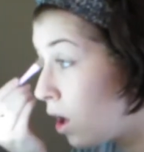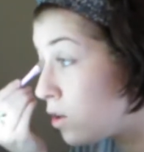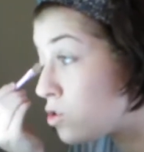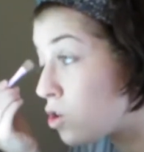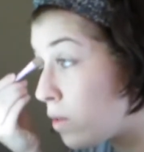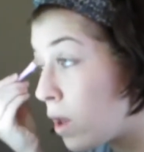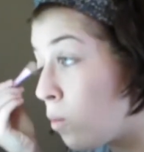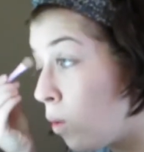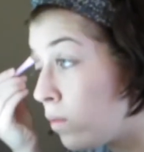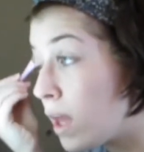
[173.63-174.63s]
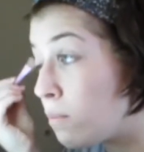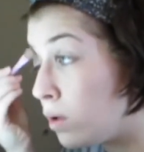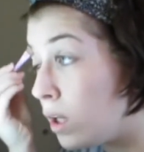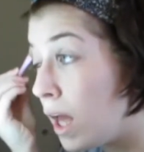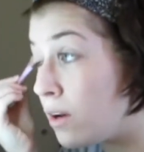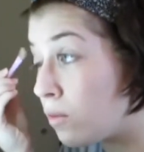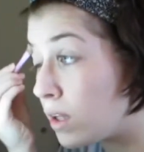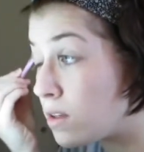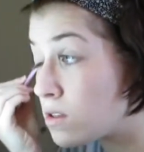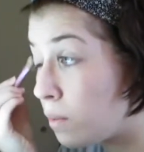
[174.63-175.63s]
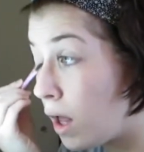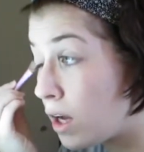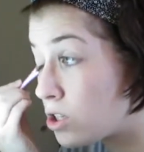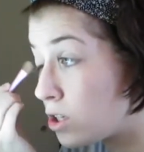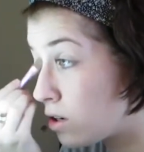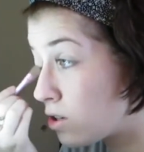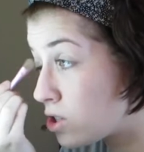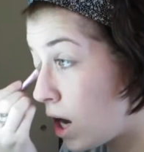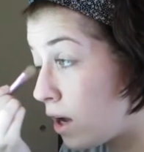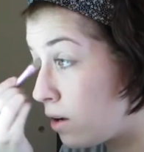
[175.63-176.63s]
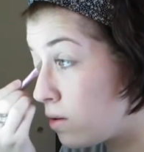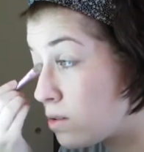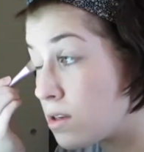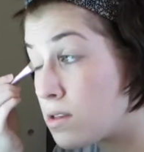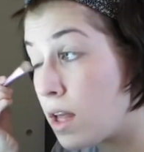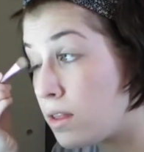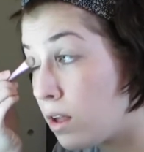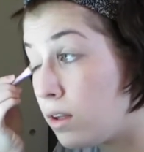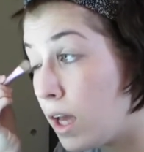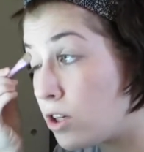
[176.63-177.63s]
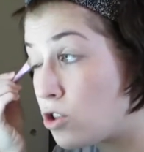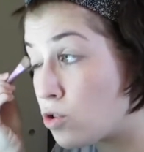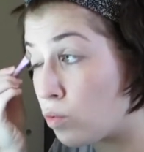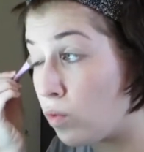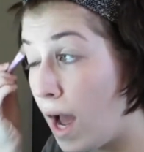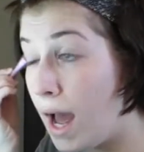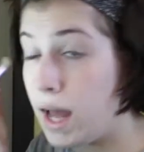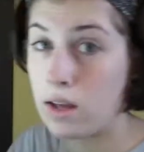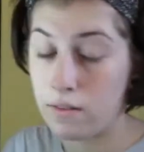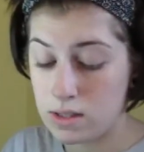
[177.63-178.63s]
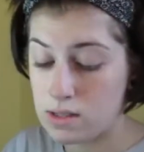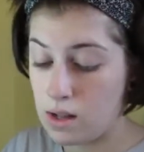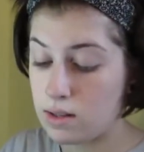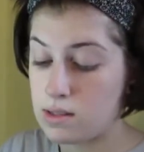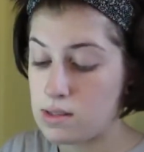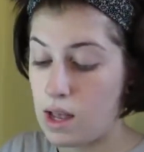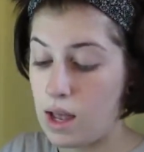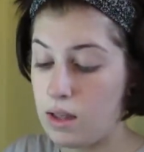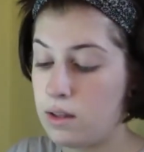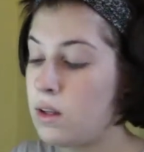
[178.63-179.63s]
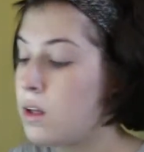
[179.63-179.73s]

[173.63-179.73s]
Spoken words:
so they won't like blend really splotchy, your shadows, because then they'll like drag if it's not set.